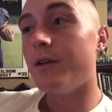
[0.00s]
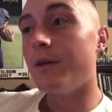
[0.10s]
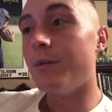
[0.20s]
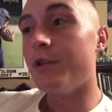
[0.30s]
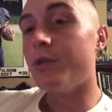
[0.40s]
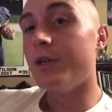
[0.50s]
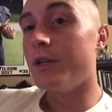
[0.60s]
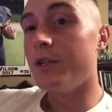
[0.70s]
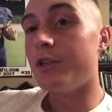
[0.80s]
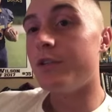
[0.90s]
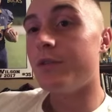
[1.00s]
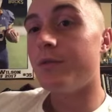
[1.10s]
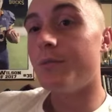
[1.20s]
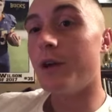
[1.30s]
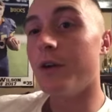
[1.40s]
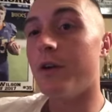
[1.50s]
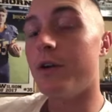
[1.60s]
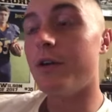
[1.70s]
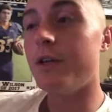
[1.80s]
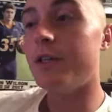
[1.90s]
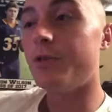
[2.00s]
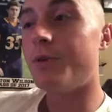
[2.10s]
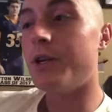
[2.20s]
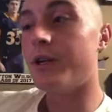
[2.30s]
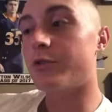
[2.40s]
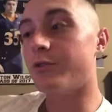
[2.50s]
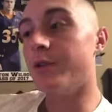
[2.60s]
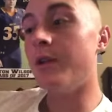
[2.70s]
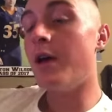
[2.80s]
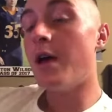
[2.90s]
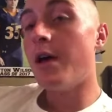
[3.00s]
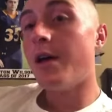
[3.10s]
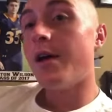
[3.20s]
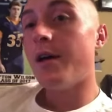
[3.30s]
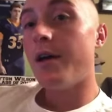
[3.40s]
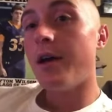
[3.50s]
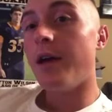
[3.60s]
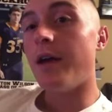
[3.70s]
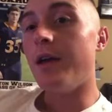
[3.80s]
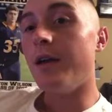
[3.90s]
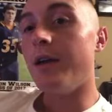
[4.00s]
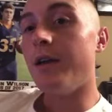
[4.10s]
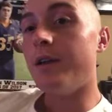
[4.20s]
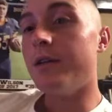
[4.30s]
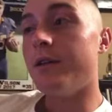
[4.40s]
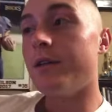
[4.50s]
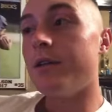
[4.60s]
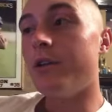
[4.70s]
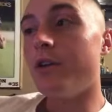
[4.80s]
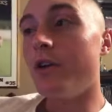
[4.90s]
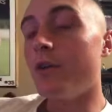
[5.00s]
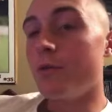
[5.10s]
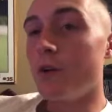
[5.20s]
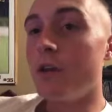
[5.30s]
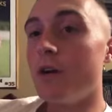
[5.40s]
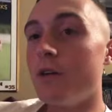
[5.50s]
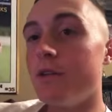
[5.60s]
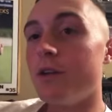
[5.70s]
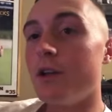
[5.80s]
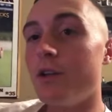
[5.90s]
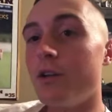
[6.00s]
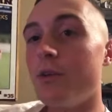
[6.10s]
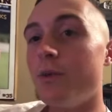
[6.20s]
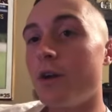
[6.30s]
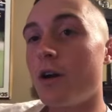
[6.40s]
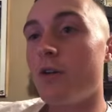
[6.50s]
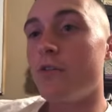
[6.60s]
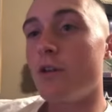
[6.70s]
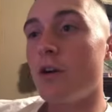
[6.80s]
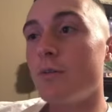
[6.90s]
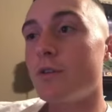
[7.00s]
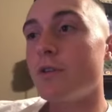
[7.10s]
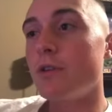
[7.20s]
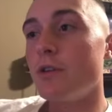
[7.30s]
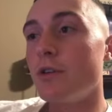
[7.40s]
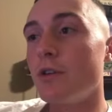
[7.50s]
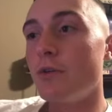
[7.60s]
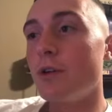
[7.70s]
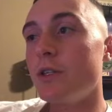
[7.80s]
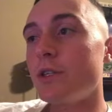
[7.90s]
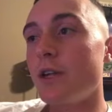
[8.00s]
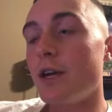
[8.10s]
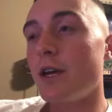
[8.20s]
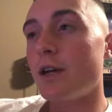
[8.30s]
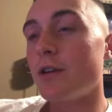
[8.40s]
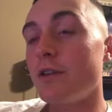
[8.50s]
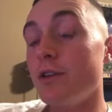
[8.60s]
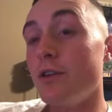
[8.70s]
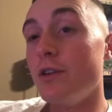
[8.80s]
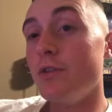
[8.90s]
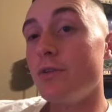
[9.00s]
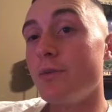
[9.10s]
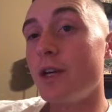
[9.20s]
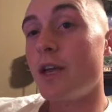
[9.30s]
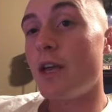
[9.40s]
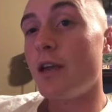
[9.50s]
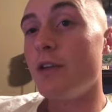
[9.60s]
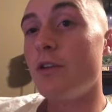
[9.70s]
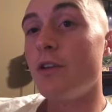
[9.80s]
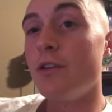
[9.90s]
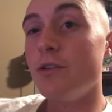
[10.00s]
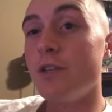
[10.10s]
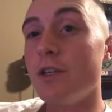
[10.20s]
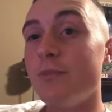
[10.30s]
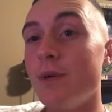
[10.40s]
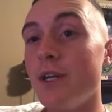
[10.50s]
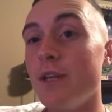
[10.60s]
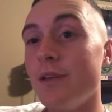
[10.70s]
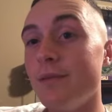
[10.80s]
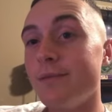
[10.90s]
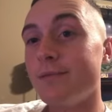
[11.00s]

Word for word: in between each bear each PX run. And you're gonna run out, and you're gonna want cough drops. You're gonna want a snack. You're gonna use them like candy. You're gonna use it as money,